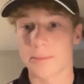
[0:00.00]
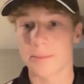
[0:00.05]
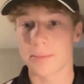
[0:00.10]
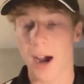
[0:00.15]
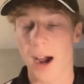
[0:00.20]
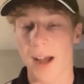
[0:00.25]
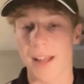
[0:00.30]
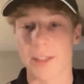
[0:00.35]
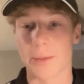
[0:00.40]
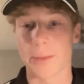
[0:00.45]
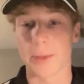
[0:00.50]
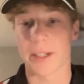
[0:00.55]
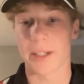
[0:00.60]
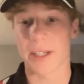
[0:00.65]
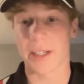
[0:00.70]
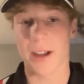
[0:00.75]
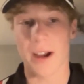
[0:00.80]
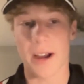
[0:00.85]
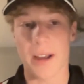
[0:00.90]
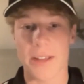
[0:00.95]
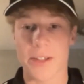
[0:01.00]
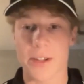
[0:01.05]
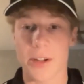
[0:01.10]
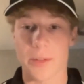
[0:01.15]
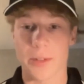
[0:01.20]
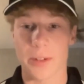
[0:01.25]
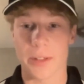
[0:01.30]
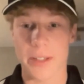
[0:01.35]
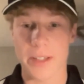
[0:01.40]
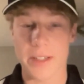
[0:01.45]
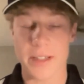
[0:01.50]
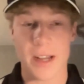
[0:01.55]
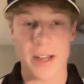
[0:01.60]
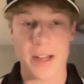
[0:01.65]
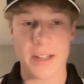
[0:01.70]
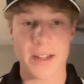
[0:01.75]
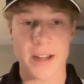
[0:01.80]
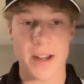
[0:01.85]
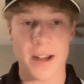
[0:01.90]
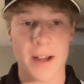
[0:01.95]
highly recognized over in the
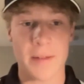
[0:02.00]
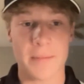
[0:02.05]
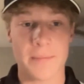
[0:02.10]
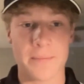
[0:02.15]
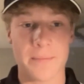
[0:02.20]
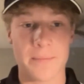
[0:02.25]
States now.